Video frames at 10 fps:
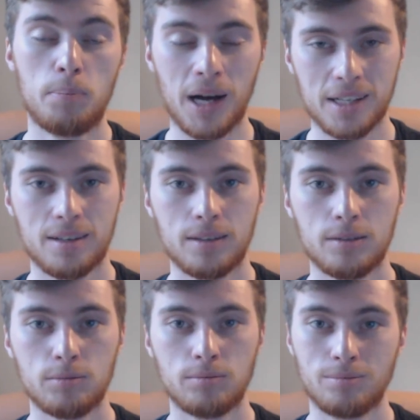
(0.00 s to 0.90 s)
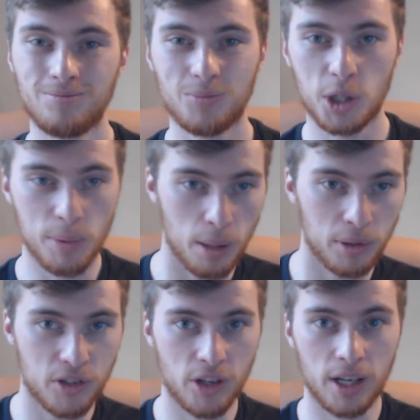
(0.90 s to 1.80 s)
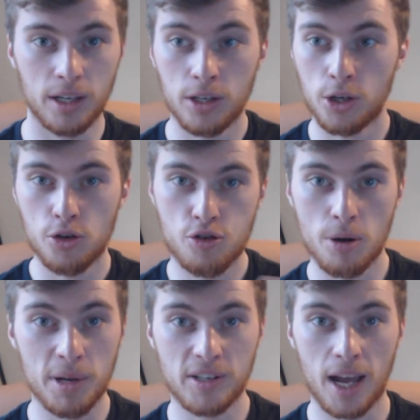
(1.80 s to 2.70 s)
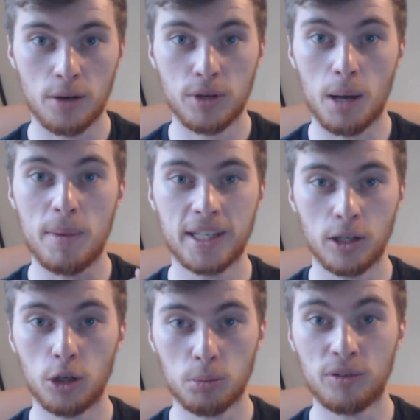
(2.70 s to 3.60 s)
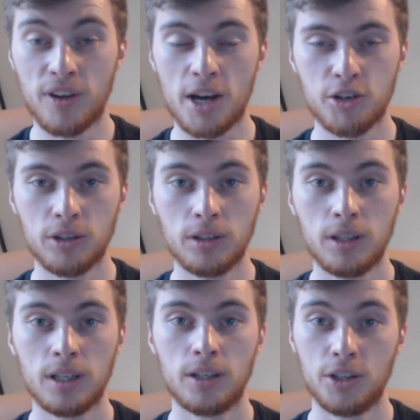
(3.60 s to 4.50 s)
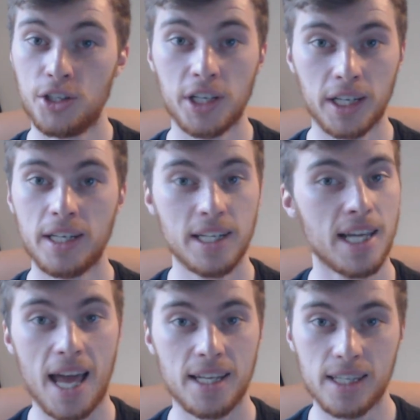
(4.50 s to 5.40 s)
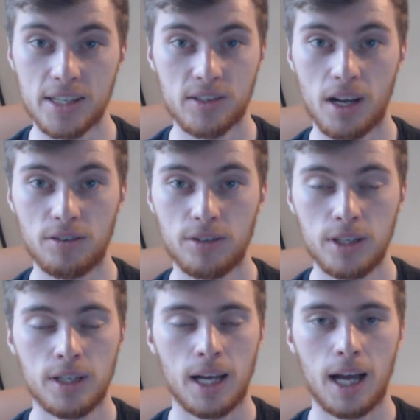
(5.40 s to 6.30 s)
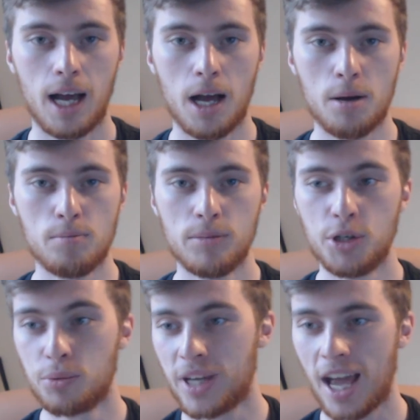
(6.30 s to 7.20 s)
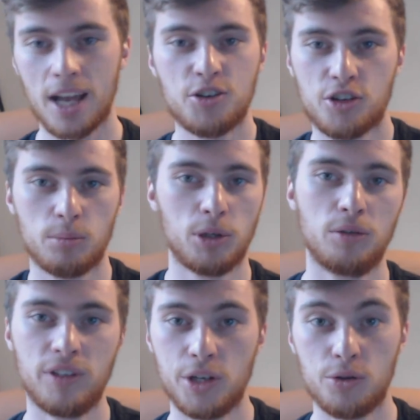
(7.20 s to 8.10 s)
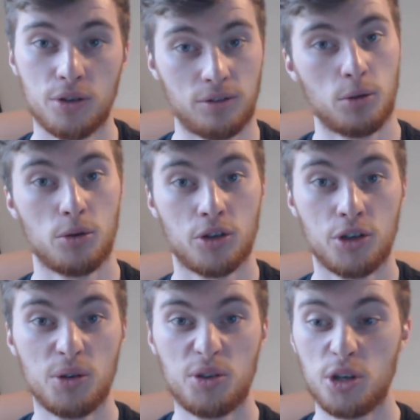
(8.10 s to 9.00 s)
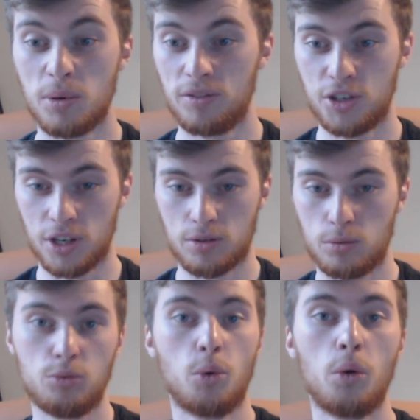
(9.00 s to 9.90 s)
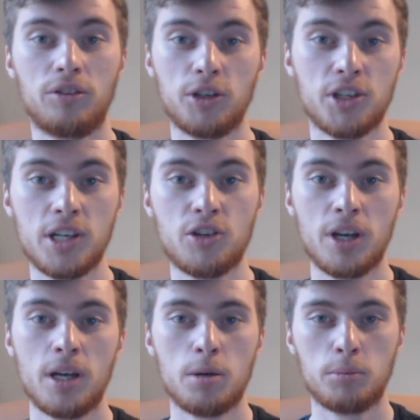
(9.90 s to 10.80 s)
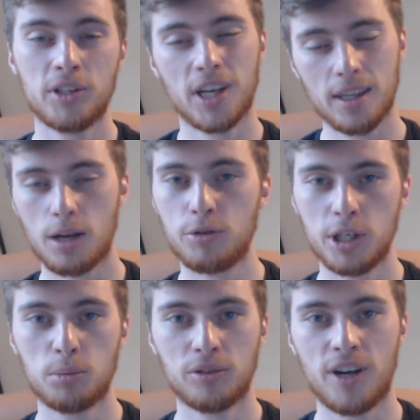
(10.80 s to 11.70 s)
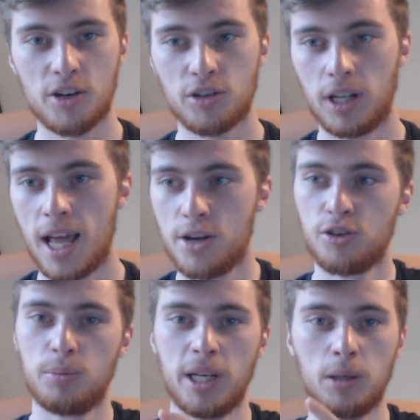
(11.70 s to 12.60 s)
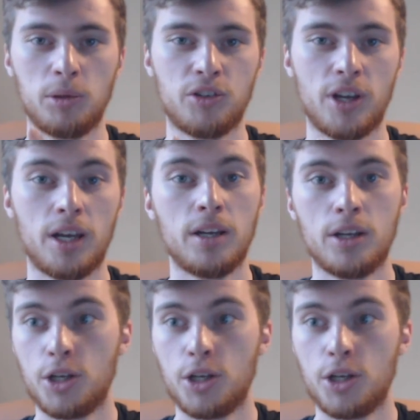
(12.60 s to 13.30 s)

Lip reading: but to be able to trim it down and make it look professional, you're going to need to edit this stuff. You can just upload videos, of course, on YouTube of just raw footage, but to get that really professional edge of being able to